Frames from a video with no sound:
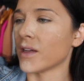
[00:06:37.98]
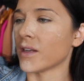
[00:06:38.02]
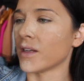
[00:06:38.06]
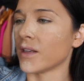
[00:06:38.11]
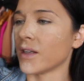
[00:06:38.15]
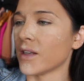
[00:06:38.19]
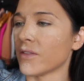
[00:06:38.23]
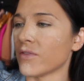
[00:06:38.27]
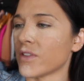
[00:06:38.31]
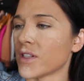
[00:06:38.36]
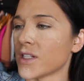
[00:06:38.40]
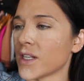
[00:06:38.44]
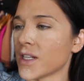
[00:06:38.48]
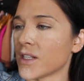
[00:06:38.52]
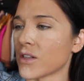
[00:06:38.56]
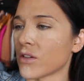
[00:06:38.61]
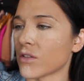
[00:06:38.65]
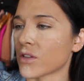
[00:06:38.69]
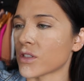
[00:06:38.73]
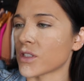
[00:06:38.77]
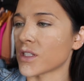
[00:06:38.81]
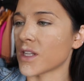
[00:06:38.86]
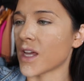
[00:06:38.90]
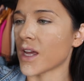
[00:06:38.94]
liver
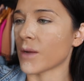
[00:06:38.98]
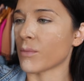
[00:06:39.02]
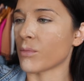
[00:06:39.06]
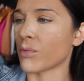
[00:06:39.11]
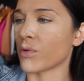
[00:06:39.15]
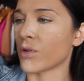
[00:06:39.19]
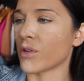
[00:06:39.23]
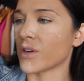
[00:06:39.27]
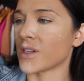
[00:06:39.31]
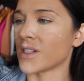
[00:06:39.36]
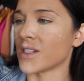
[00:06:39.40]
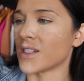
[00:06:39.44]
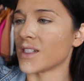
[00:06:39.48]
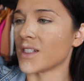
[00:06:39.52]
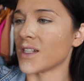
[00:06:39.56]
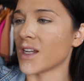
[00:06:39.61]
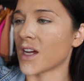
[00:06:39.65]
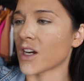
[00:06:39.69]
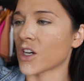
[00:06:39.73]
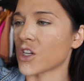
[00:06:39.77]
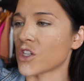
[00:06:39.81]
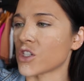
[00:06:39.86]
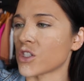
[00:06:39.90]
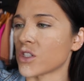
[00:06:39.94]
detox,
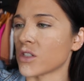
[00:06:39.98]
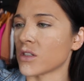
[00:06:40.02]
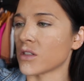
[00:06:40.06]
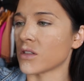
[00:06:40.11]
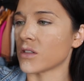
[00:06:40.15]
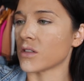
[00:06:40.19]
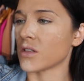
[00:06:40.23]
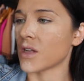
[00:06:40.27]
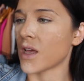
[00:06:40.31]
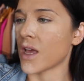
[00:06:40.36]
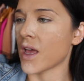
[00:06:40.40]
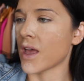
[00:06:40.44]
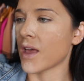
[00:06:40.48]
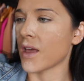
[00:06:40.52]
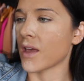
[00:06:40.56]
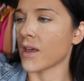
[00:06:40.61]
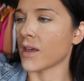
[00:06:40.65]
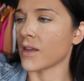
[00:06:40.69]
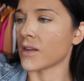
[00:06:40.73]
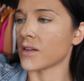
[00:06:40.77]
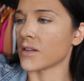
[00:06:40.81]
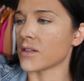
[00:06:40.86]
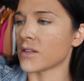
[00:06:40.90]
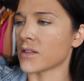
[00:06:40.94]
production
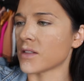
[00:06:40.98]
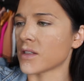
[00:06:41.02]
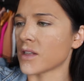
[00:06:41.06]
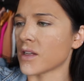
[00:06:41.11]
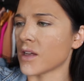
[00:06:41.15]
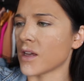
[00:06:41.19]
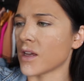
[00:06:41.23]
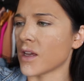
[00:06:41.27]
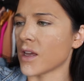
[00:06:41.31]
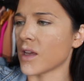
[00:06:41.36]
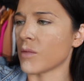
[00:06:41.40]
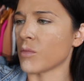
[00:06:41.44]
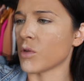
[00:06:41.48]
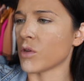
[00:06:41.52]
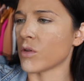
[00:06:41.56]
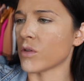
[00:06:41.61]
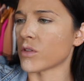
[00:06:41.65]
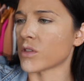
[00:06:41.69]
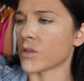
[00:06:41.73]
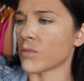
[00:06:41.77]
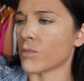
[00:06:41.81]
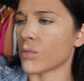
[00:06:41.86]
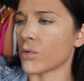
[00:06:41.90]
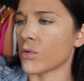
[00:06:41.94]
and immune
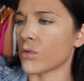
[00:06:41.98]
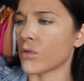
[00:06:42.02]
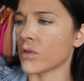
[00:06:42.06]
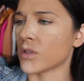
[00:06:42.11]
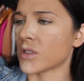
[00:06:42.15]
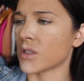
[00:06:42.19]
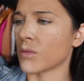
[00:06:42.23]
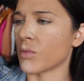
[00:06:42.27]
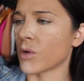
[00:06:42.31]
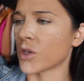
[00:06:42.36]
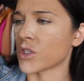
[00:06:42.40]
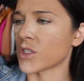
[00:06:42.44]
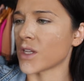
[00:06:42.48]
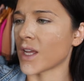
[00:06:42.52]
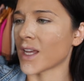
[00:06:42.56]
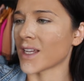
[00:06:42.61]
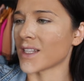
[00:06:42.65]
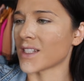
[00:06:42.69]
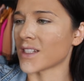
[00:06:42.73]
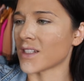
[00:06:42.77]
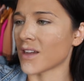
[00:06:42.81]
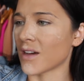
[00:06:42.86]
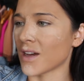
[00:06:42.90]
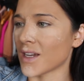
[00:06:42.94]
support, depression,
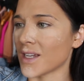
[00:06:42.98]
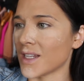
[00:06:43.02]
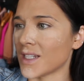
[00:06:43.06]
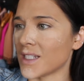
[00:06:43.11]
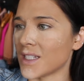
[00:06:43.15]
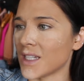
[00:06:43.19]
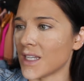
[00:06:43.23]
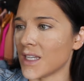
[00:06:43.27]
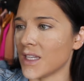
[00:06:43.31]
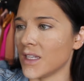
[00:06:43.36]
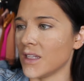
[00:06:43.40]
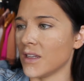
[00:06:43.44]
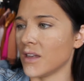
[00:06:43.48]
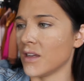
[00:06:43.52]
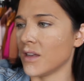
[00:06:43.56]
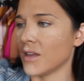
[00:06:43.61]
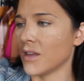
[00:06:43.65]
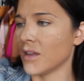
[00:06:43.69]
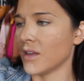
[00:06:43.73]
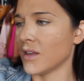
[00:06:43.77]
anxiety,